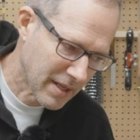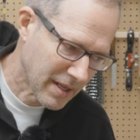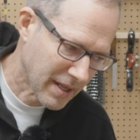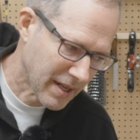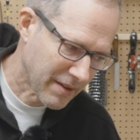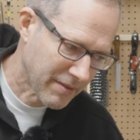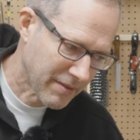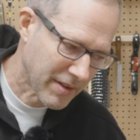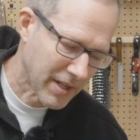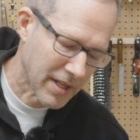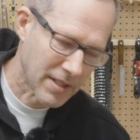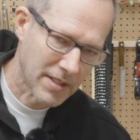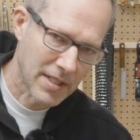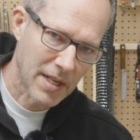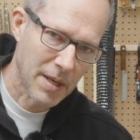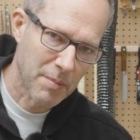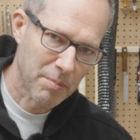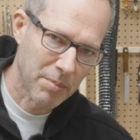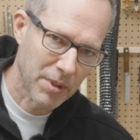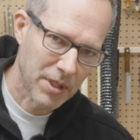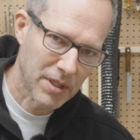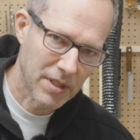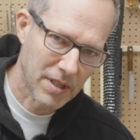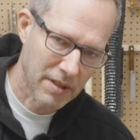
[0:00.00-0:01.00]
I've got a
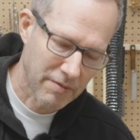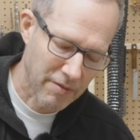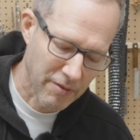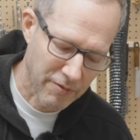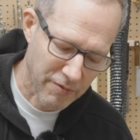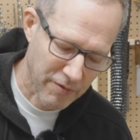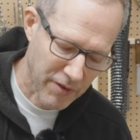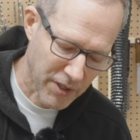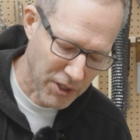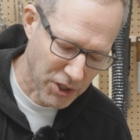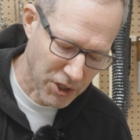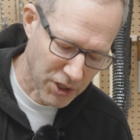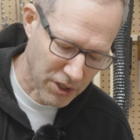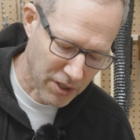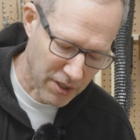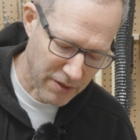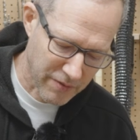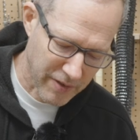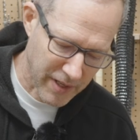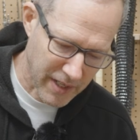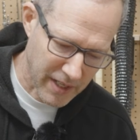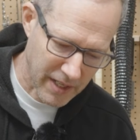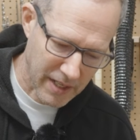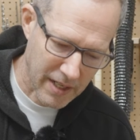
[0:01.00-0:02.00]
template of a French
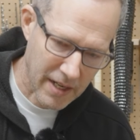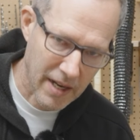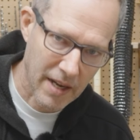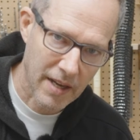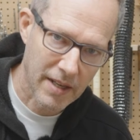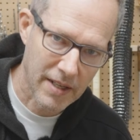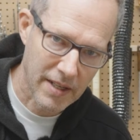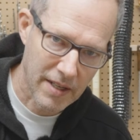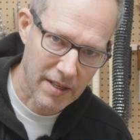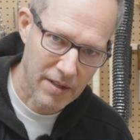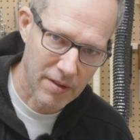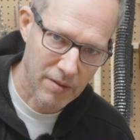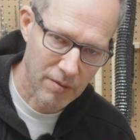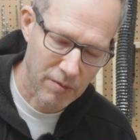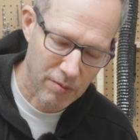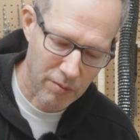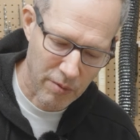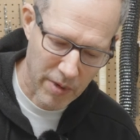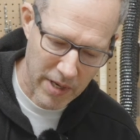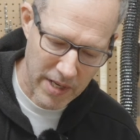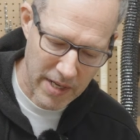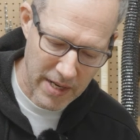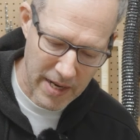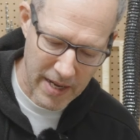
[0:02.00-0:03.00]
curve. I'm gonna cut it
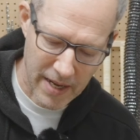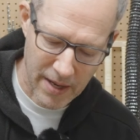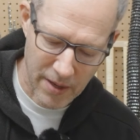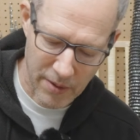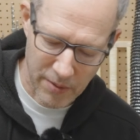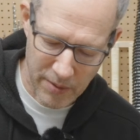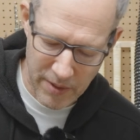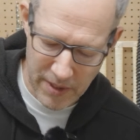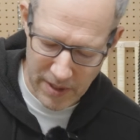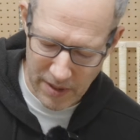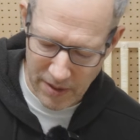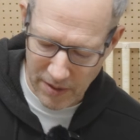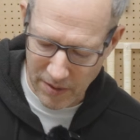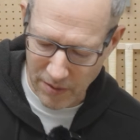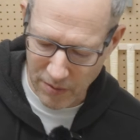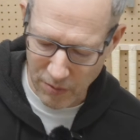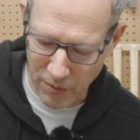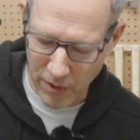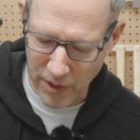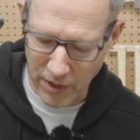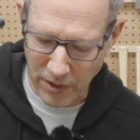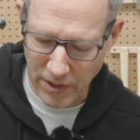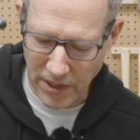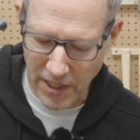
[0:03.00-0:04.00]
right now in
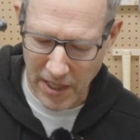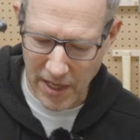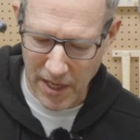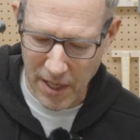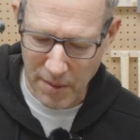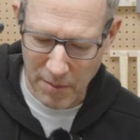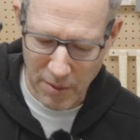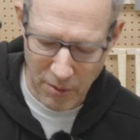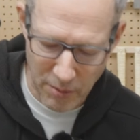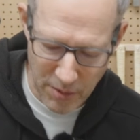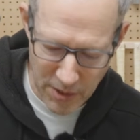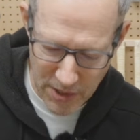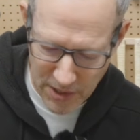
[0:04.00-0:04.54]
real time and we'll